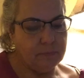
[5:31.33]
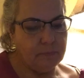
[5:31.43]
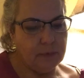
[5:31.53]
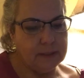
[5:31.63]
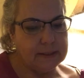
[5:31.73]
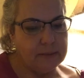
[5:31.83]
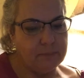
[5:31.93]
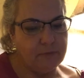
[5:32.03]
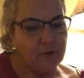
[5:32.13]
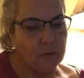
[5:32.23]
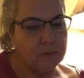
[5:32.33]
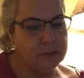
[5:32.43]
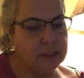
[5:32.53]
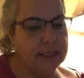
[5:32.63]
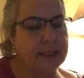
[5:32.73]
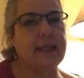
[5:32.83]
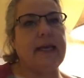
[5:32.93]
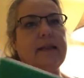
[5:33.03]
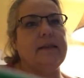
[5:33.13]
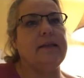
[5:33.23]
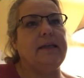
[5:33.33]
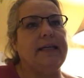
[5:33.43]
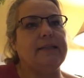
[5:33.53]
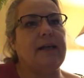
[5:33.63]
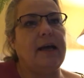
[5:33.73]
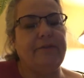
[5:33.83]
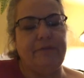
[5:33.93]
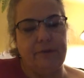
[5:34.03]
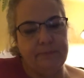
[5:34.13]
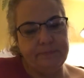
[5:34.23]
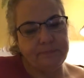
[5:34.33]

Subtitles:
some phones, like the latest iPhone,